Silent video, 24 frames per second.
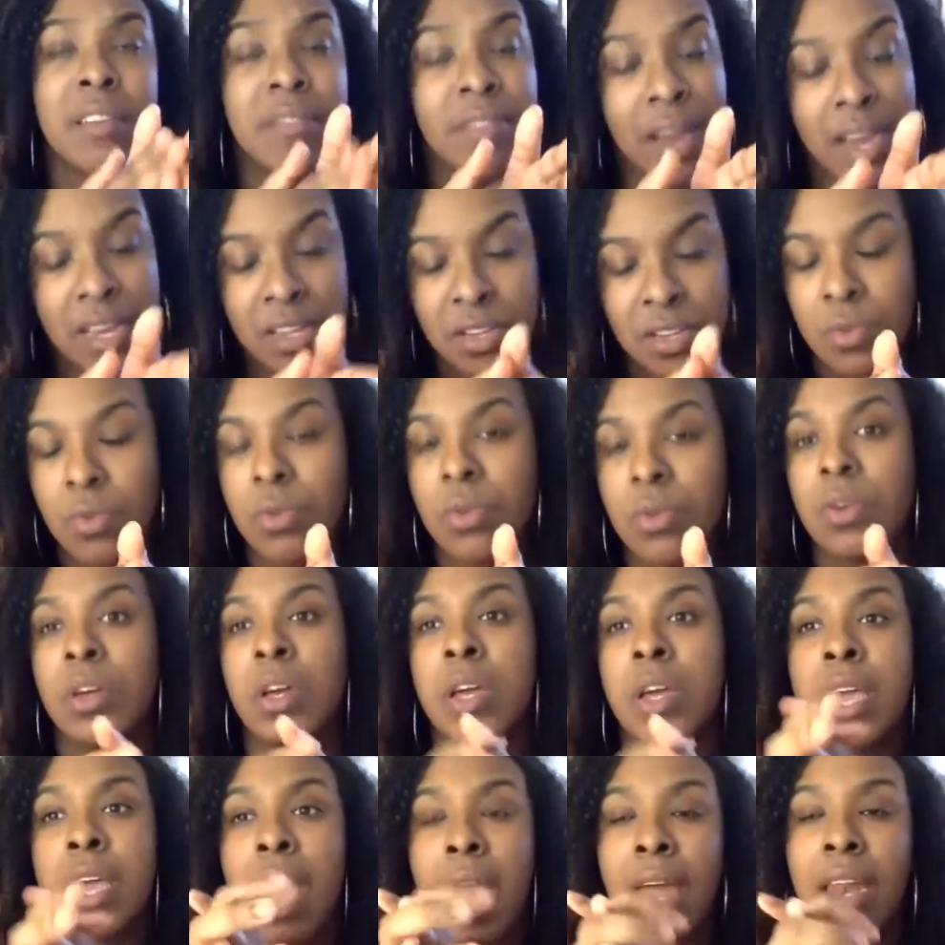of high school,
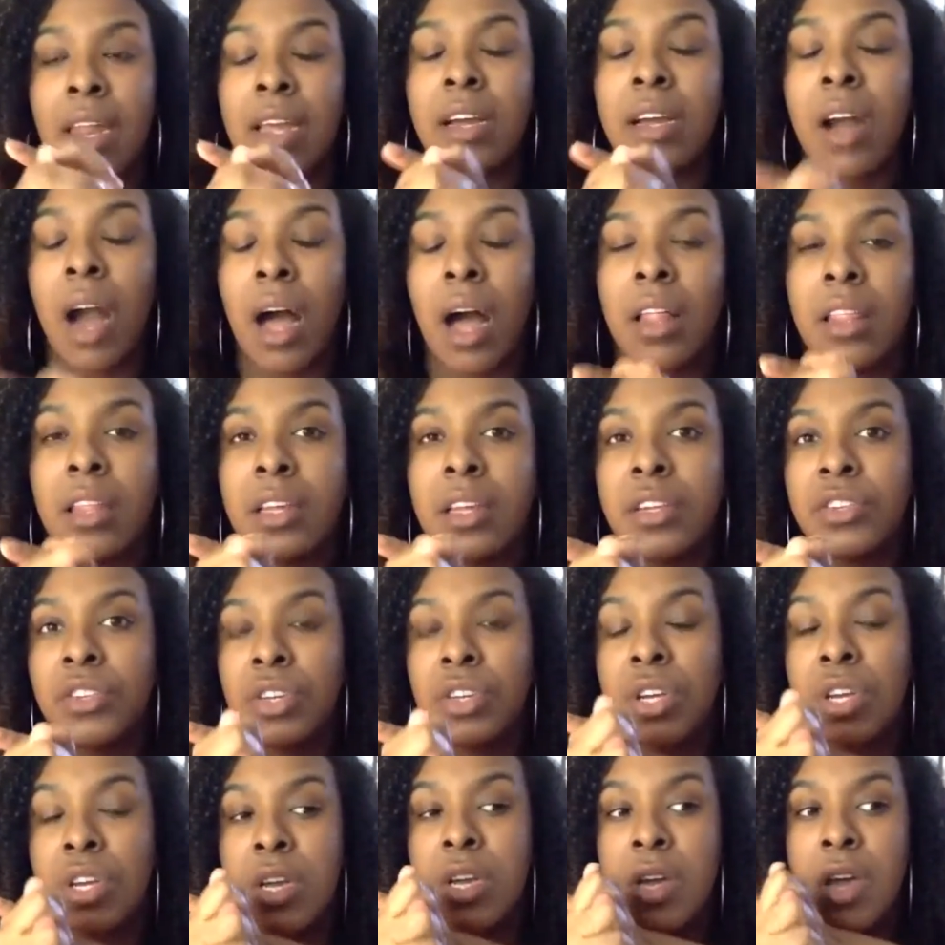and in college.
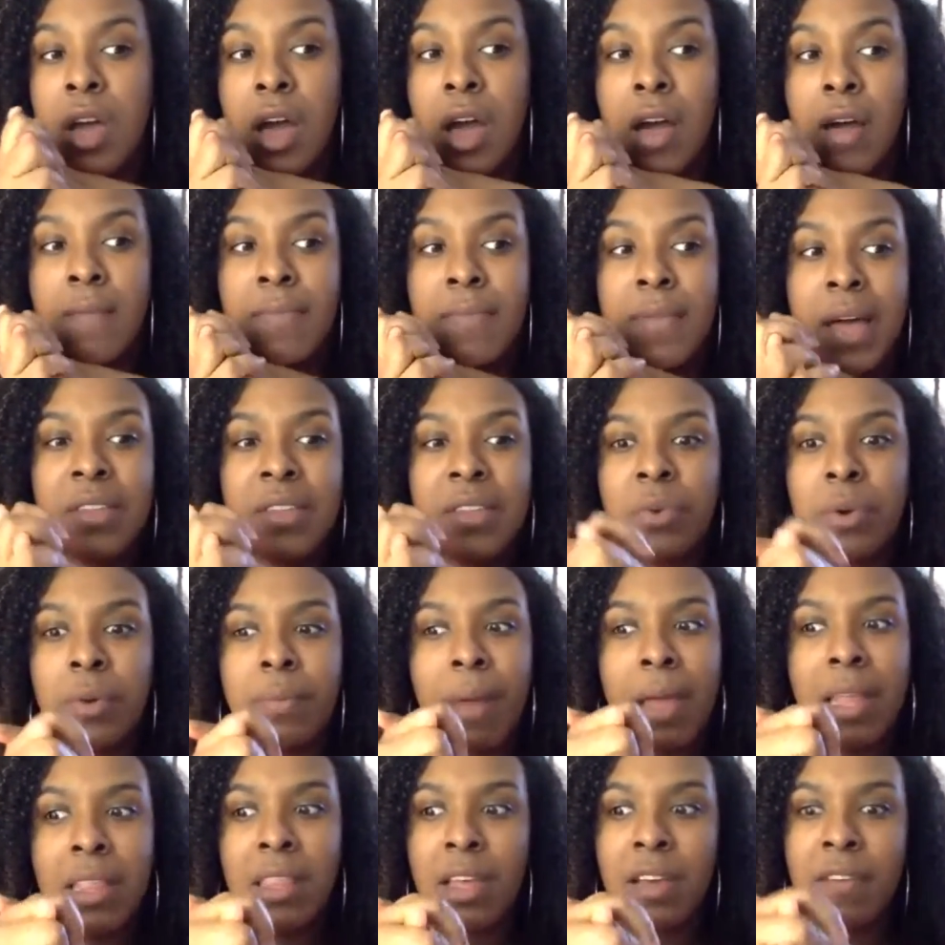That's where
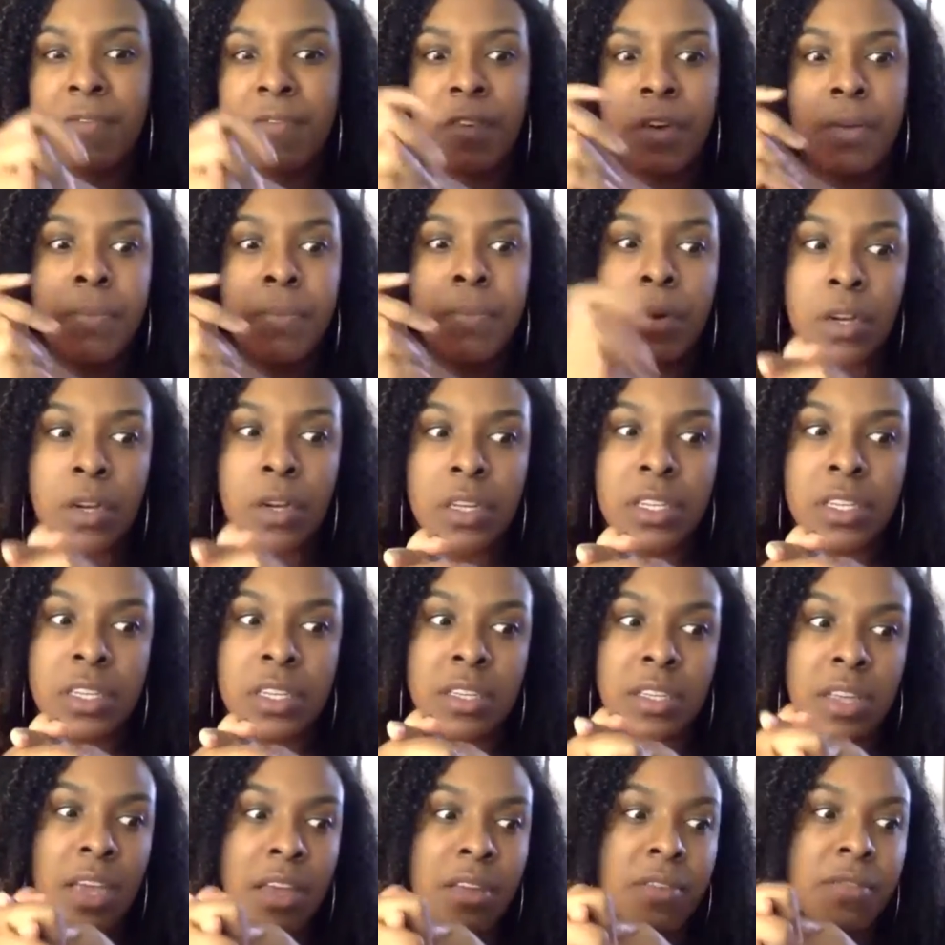my love for
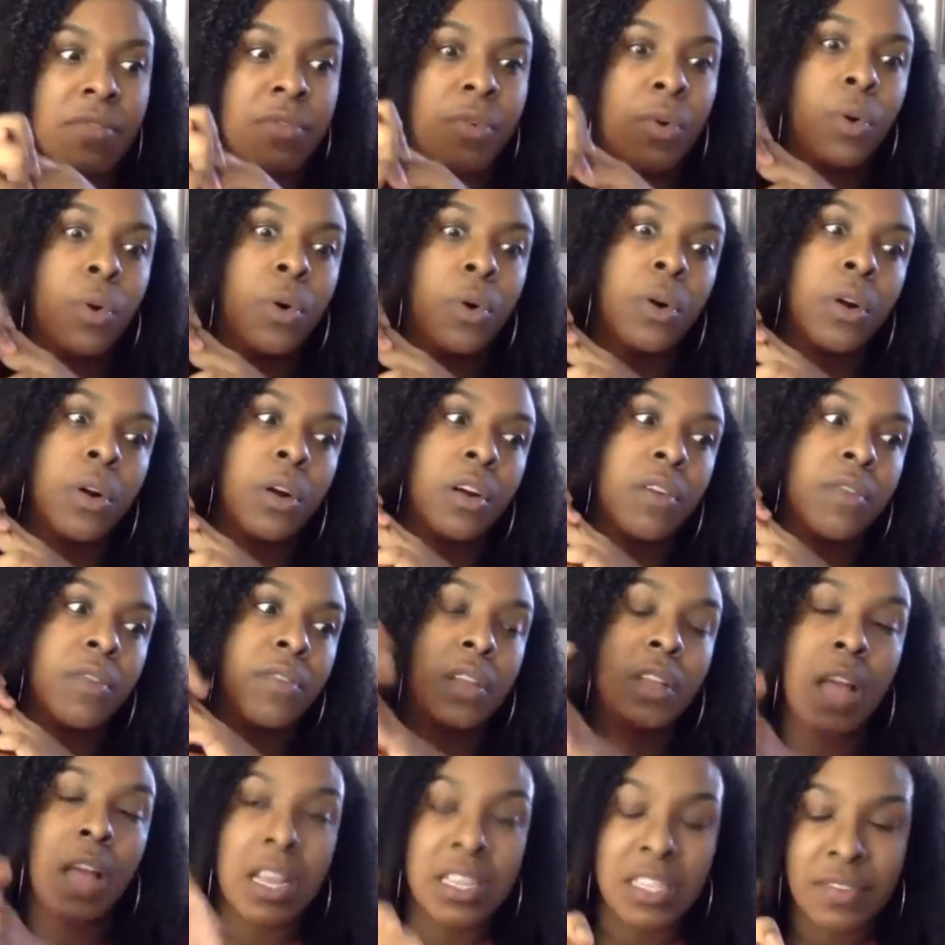books and for
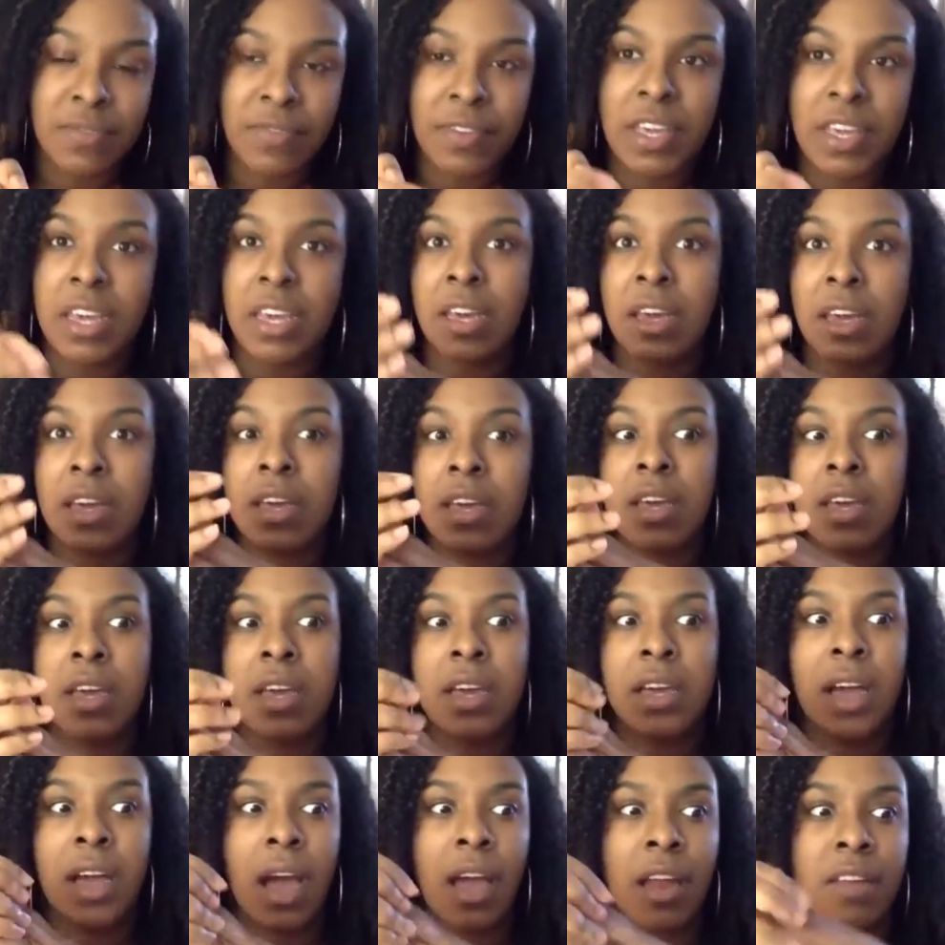philosophy
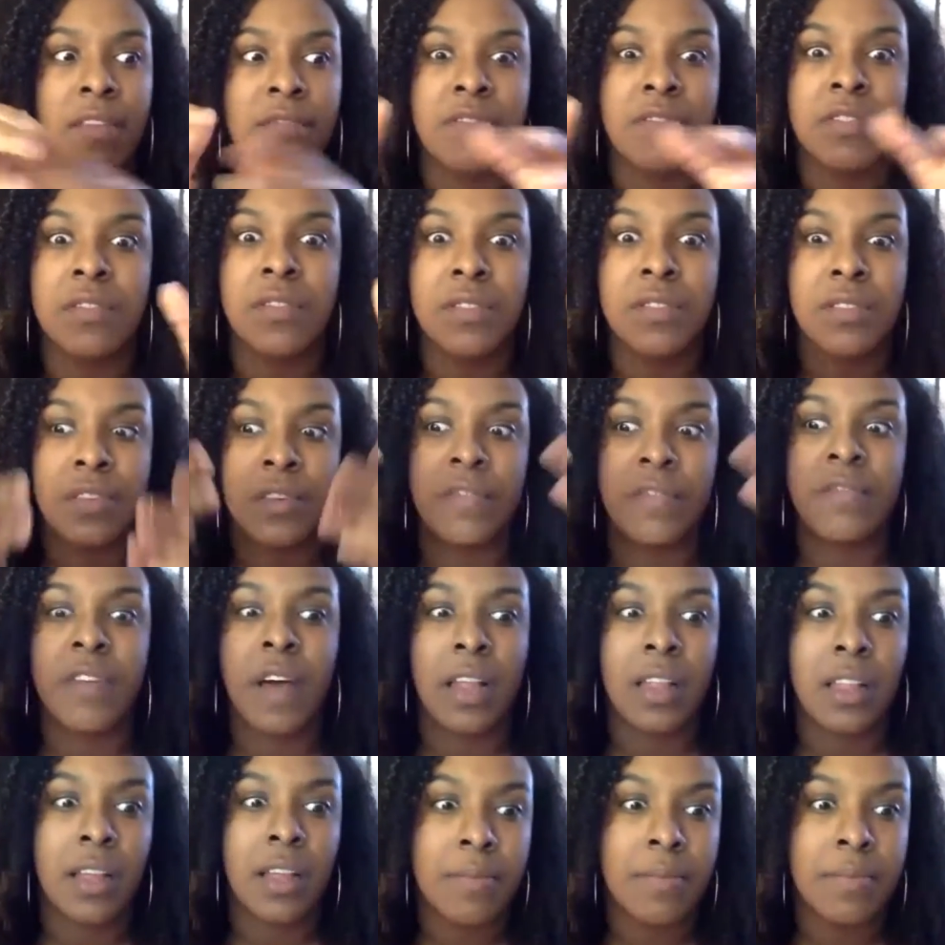kind of
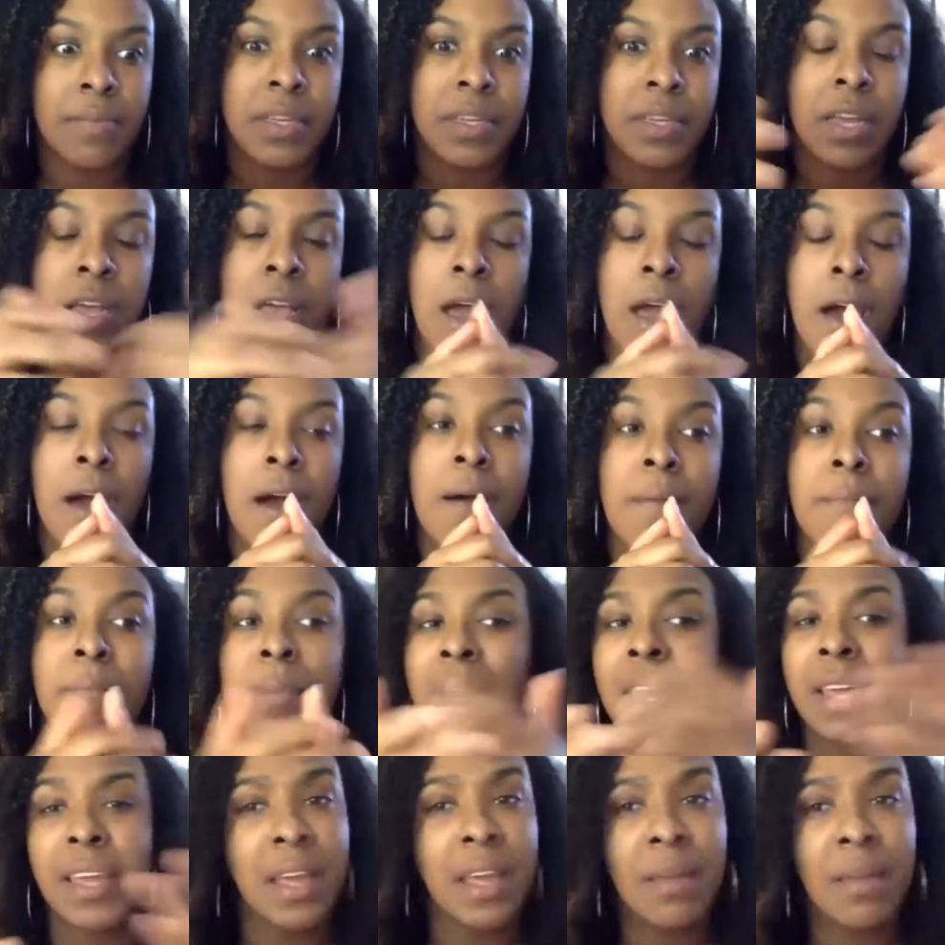developed.
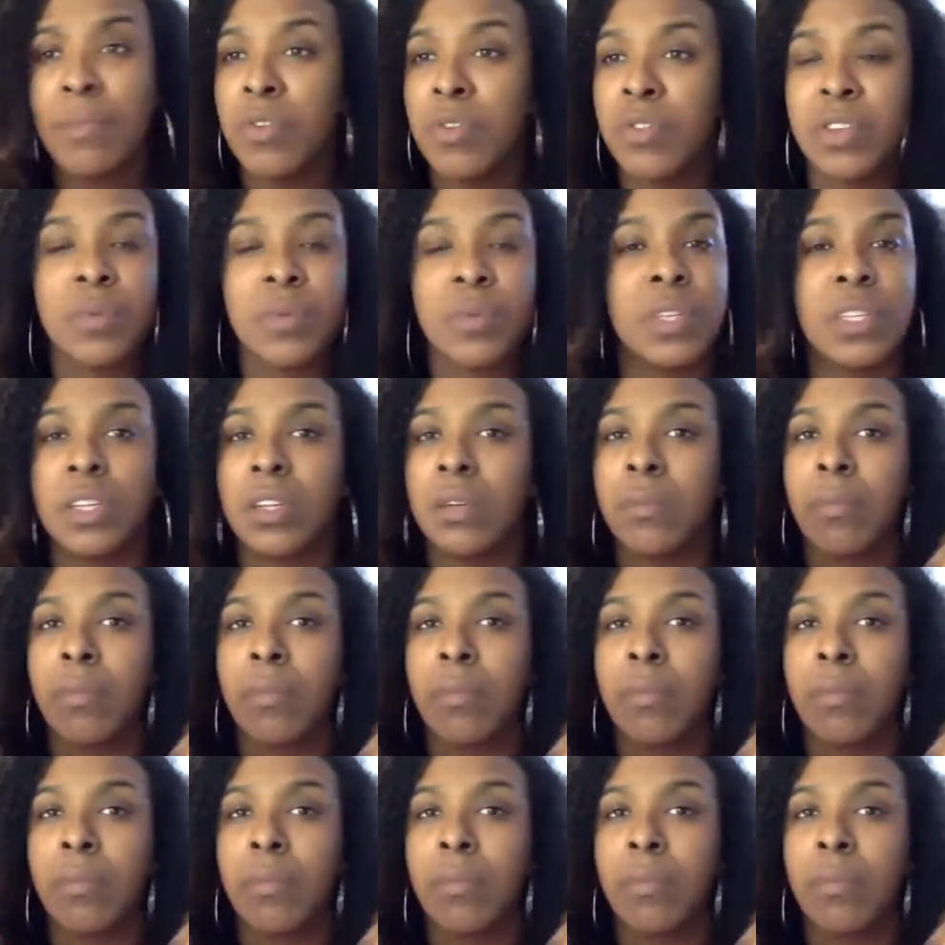But again, music was still